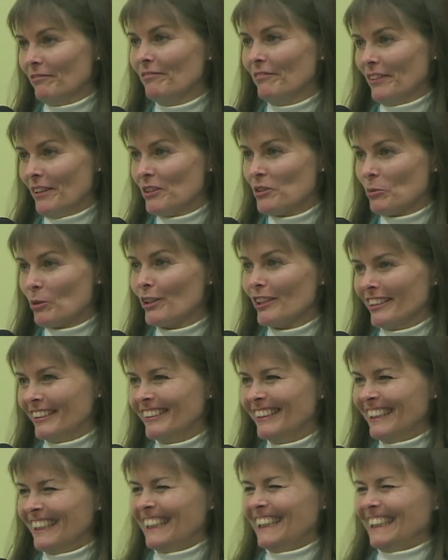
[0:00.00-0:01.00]
it's
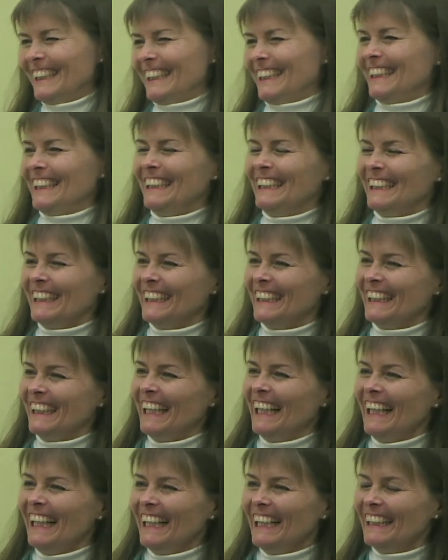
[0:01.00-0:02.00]
working.
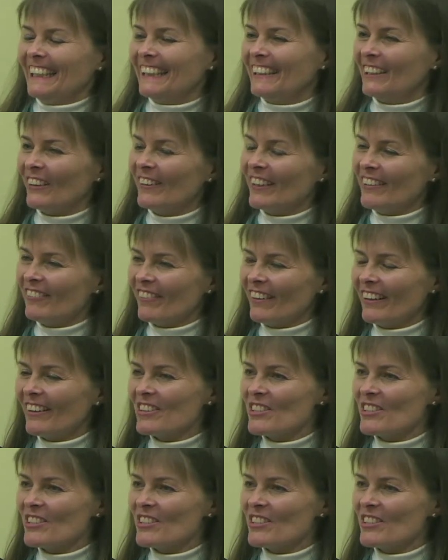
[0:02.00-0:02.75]
You know, if they're